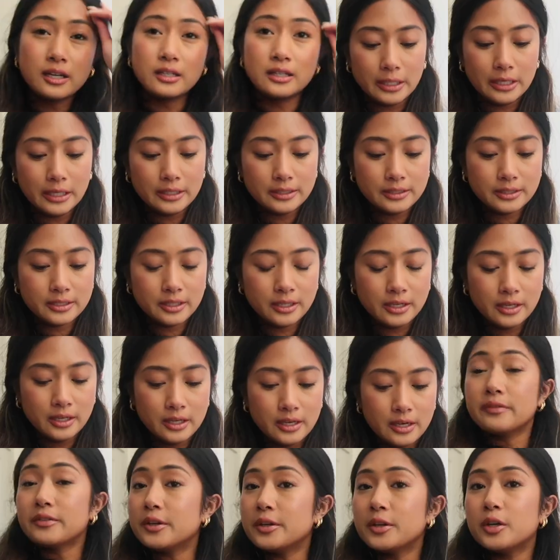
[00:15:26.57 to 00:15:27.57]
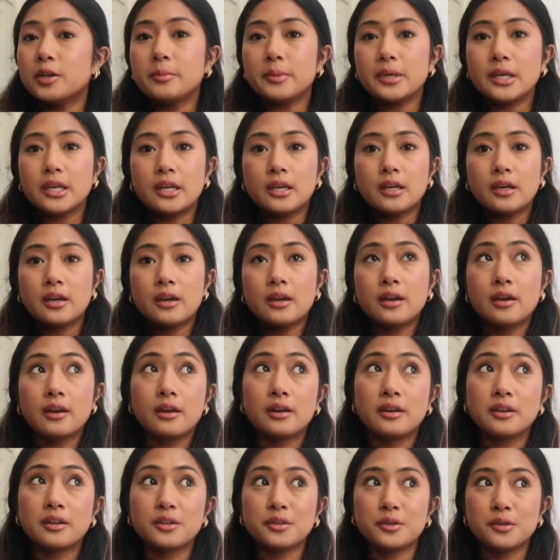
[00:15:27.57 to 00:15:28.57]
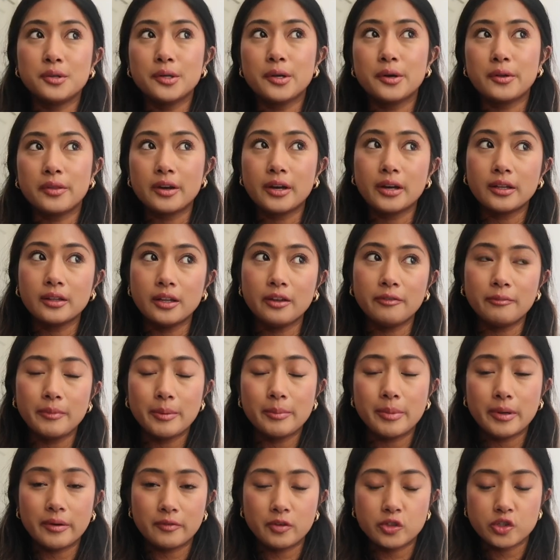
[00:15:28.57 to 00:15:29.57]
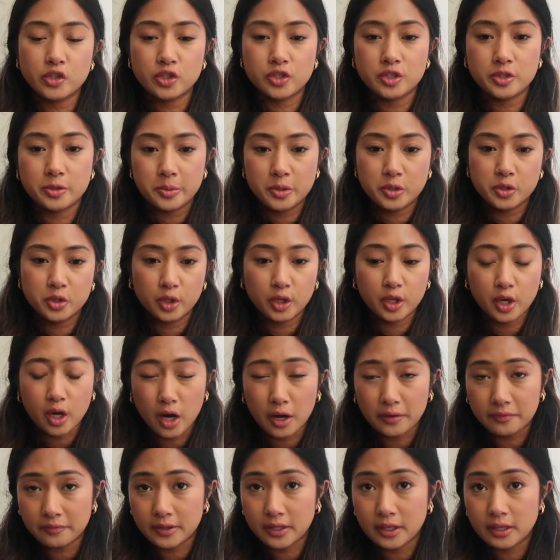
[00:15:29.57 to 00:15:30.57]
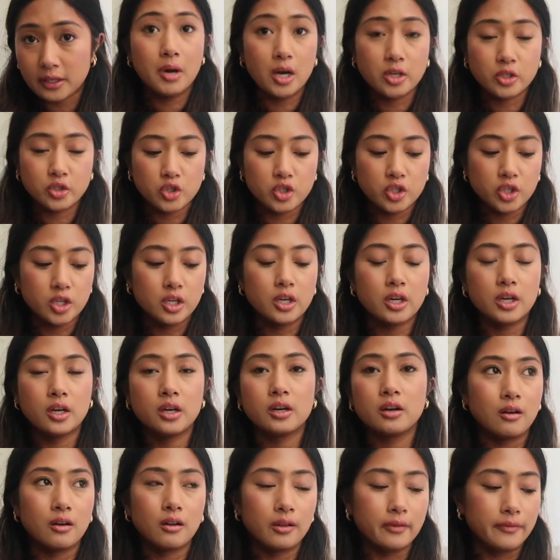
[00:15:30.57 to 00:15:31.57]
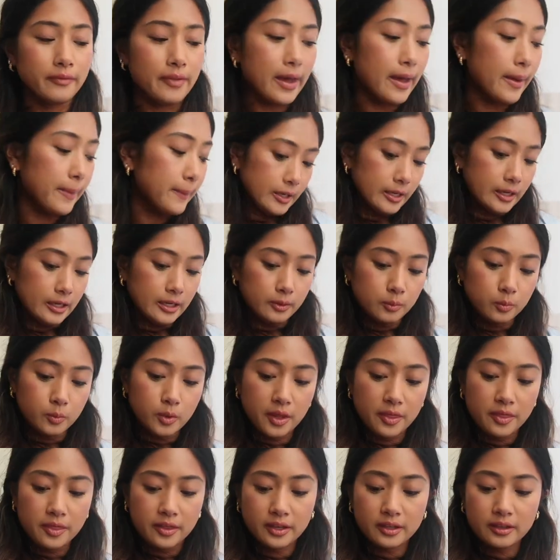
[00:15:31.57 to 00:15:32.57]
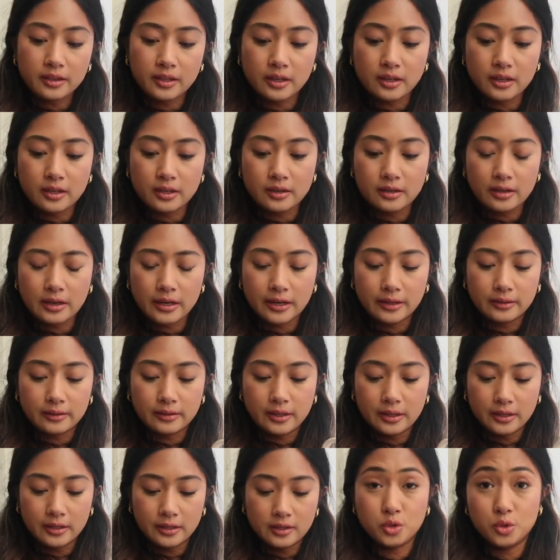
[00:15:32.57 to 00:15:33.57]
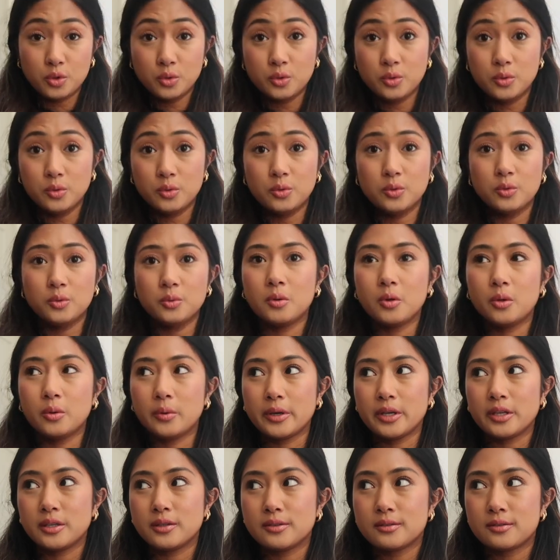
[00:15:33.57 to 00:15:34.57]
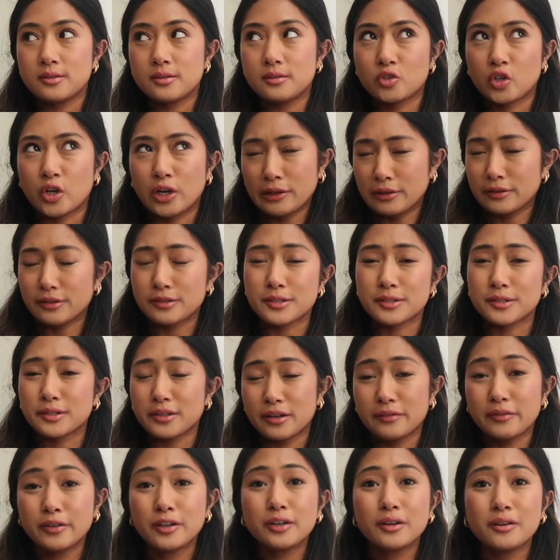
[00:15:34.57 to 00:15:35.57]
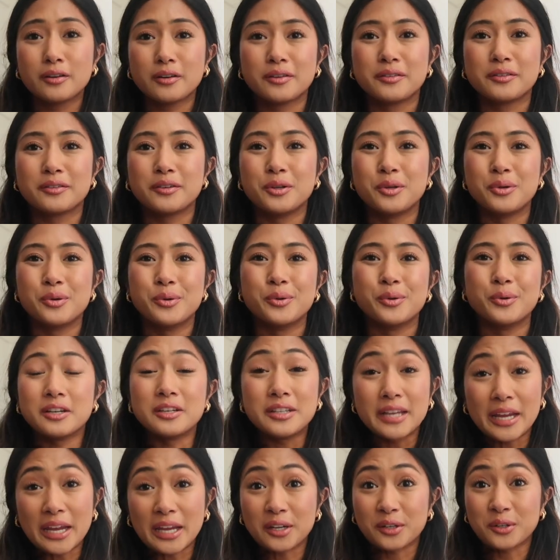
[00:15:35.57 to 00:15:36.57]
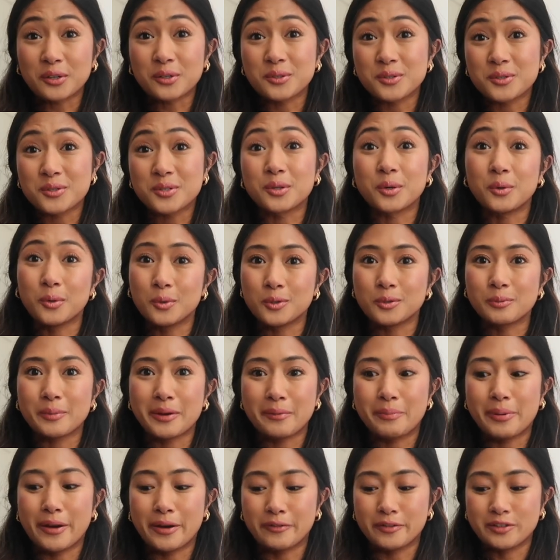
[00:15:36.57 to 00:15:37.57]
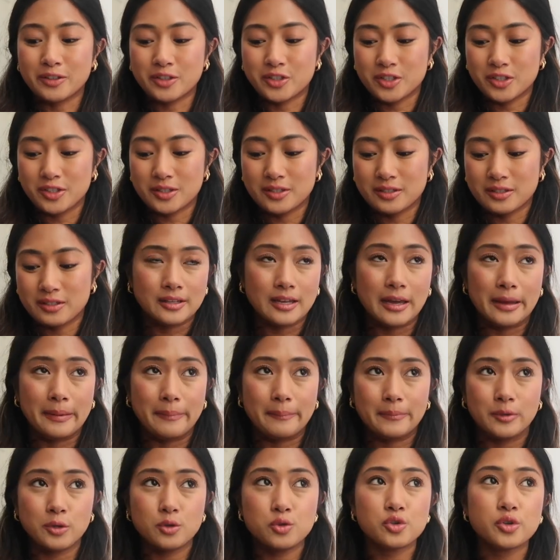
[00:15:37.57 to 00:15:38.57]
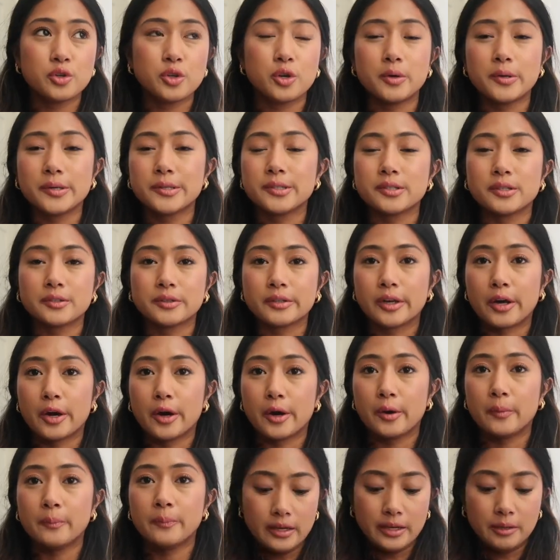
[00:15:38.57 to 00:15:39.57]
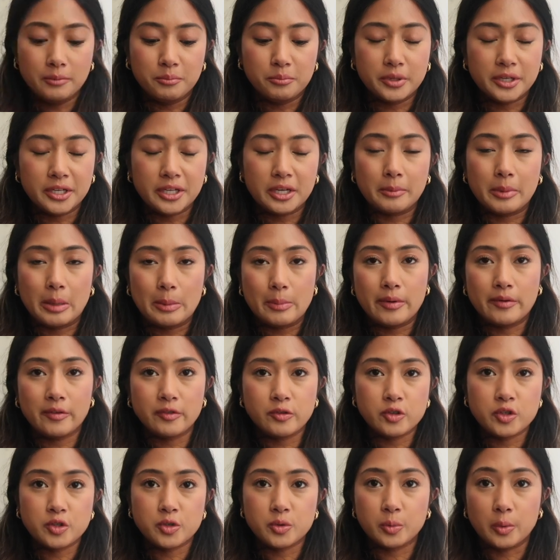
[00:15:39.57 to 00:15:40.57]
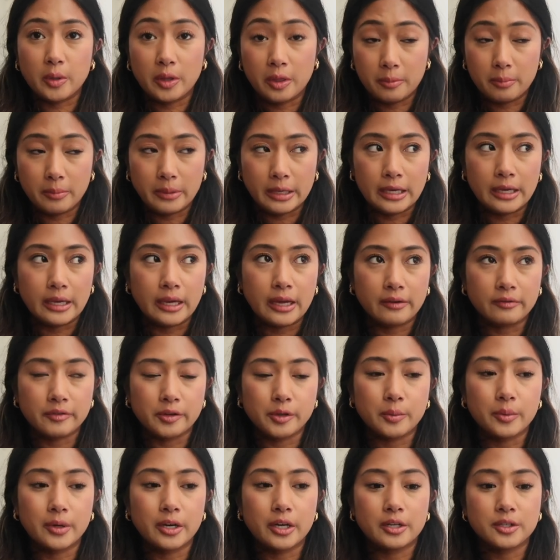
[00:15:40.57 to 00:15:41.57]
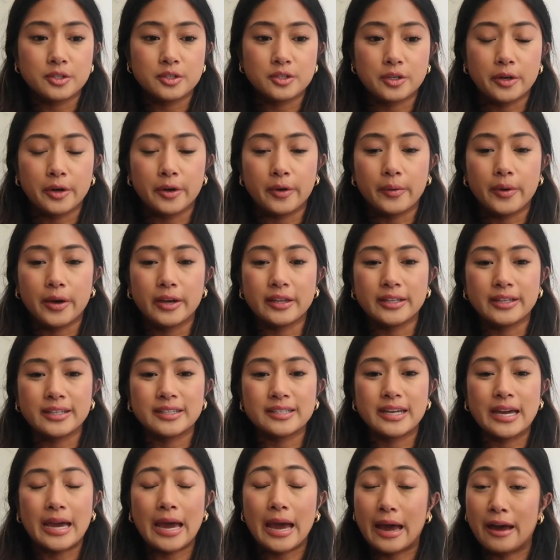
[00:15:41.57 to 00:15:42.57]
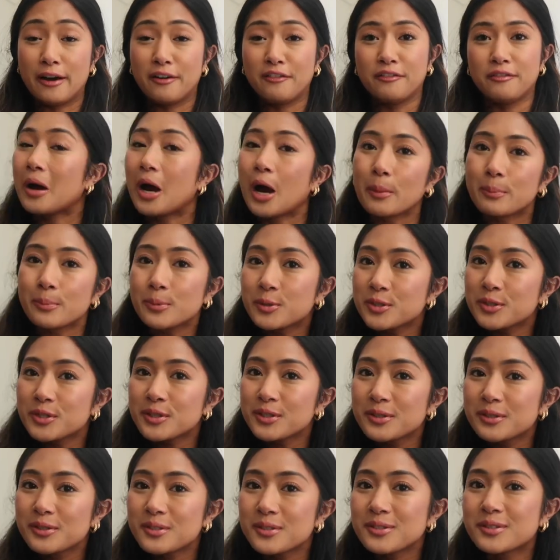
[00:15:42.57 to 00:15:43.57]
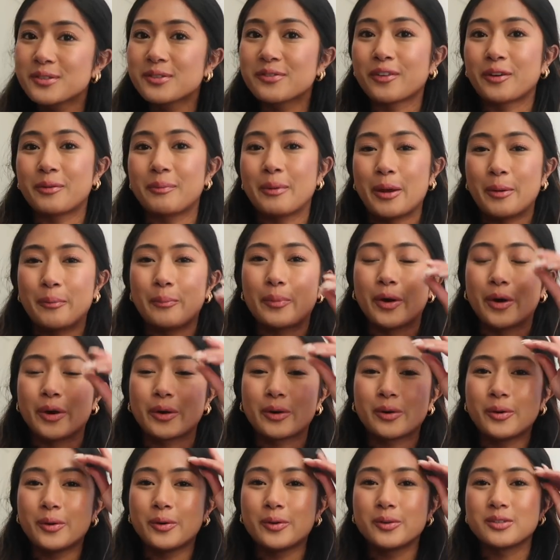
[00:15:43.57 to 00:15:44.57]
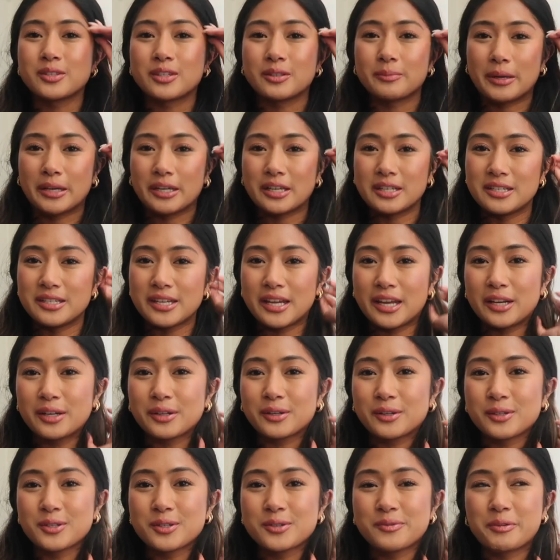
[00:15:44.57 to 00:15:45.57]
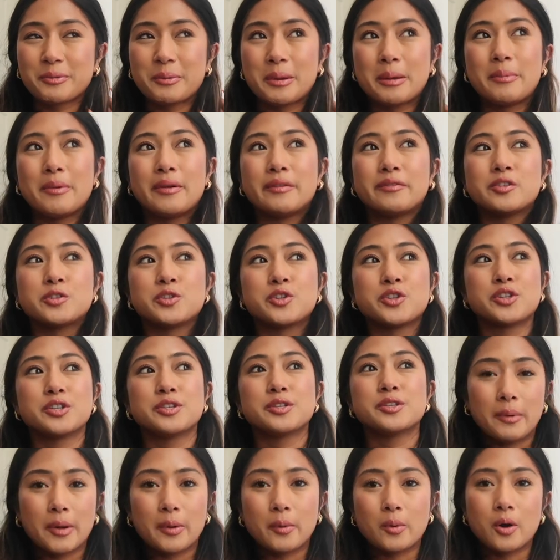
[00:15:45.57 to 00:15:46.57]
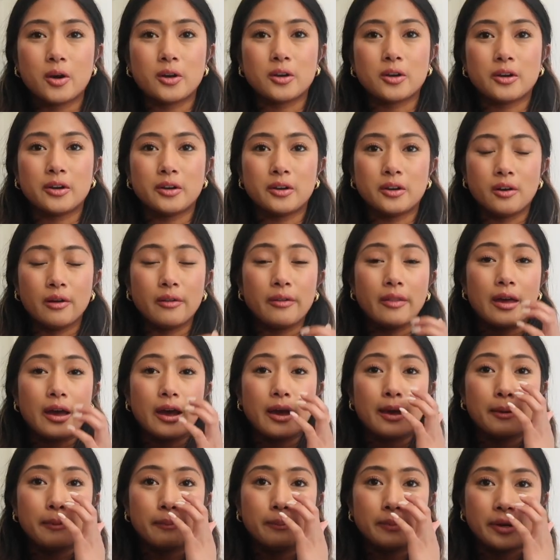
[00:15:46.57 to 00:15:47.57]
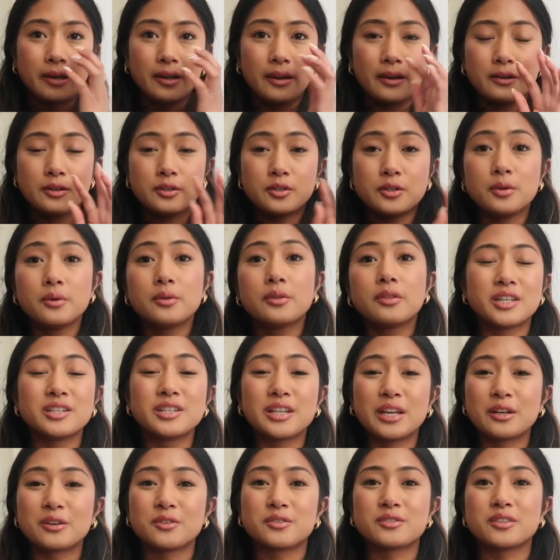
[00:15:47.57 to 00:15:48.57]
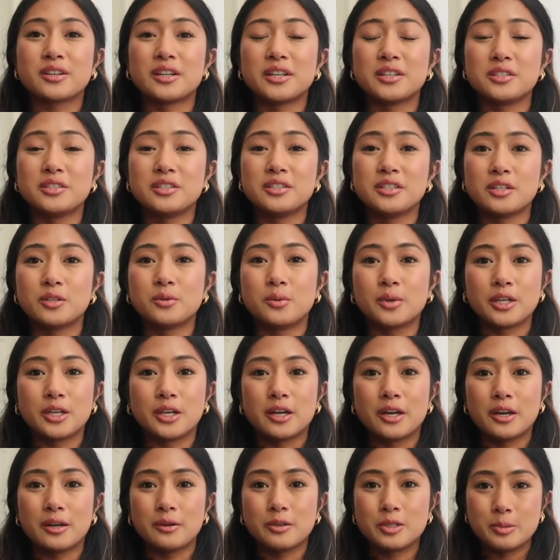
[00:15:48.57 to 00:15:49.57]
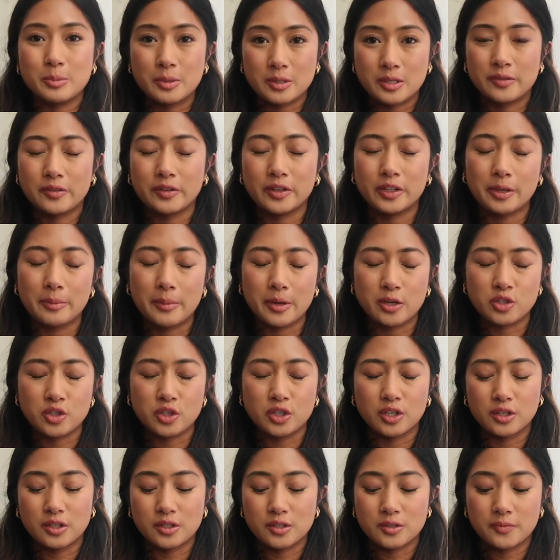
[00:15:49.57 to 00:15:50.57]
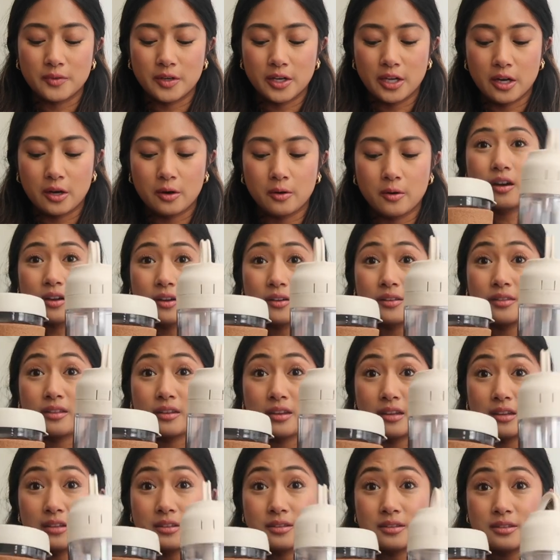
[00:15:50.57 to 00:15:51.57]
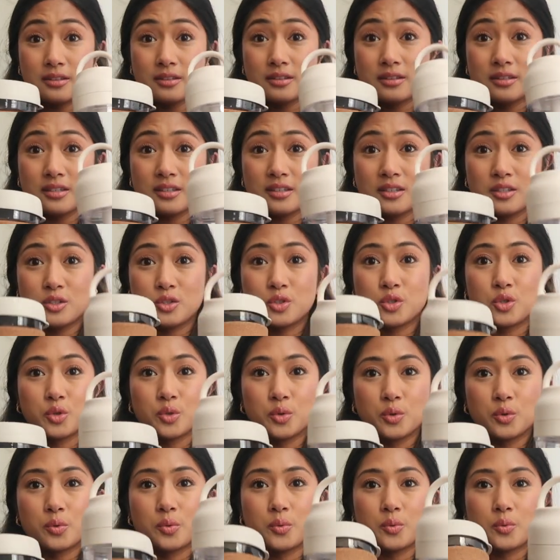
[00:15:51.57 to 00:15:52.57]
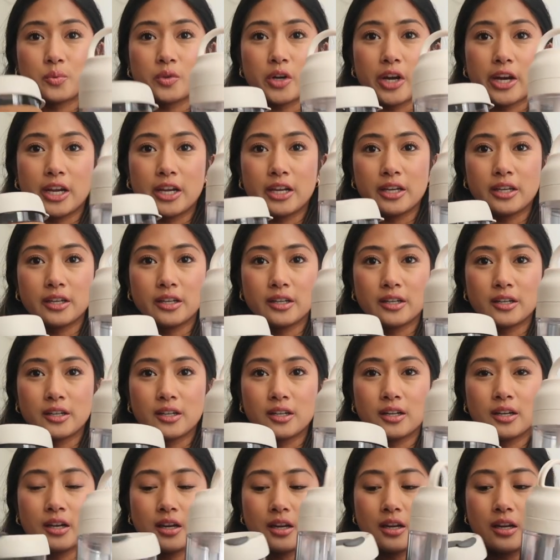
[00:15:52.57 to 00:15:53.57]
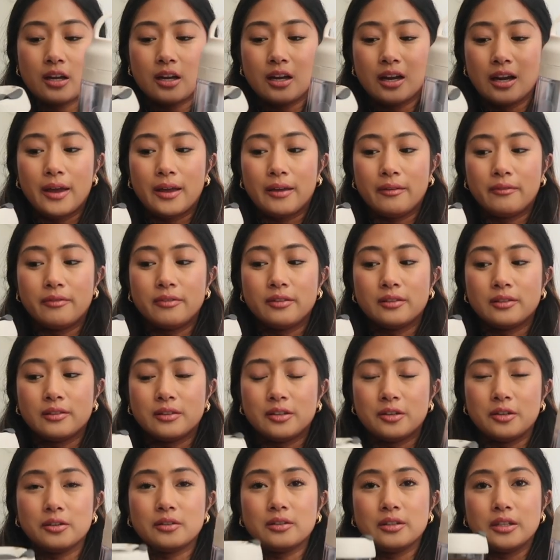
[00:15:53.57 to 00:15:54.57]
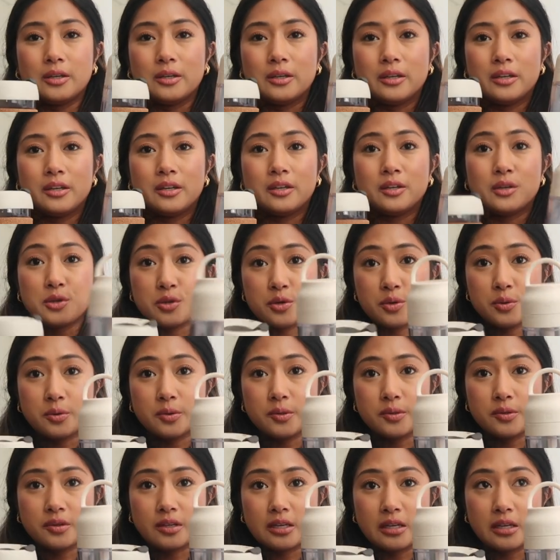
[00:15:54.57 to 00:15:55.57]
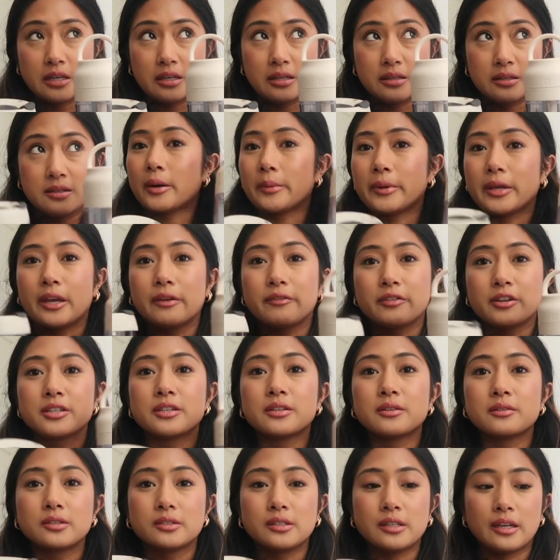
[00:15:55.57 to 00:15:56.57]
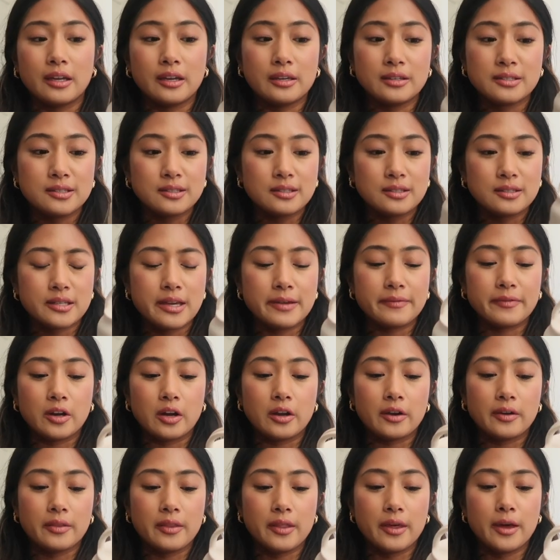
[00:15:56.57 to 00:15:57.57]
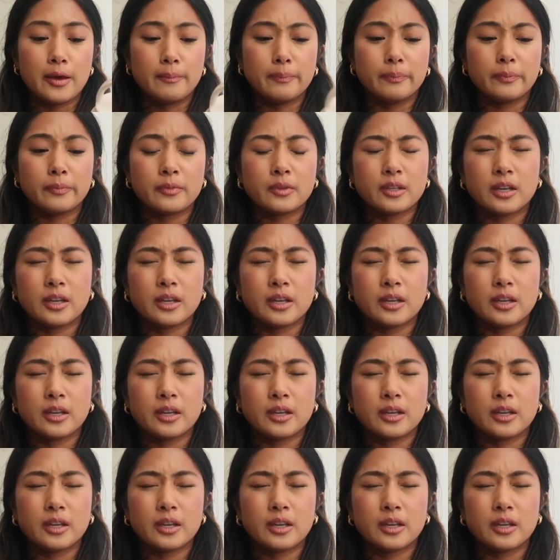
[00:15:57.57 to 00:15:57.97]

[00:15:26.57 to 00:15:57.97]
But if you know me, you know that I love my beverages, especially coffee, matcha, all of that. And one thing that I like to always try and discover are new containers to hold my beverages. I'm usually always on the go and bringing my beverages with me everywhere. So I like to have options for my bottles and my containers for my beverages, my water and all that. But two containers that I did wanna specifically mention in this video are these two right here. I've literally used these probably every single day since I've gotten them.